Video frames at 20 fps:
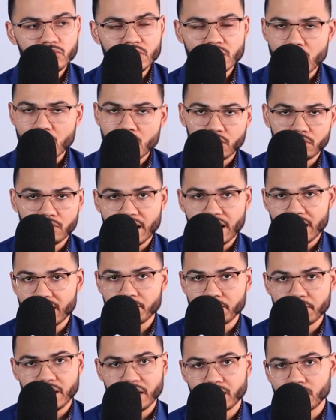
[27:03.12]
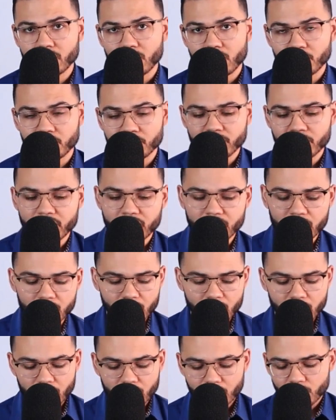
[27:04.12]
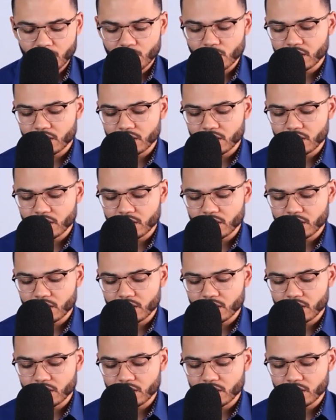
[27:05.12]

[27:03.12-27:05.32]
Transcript: I'll edit, make it all pretty and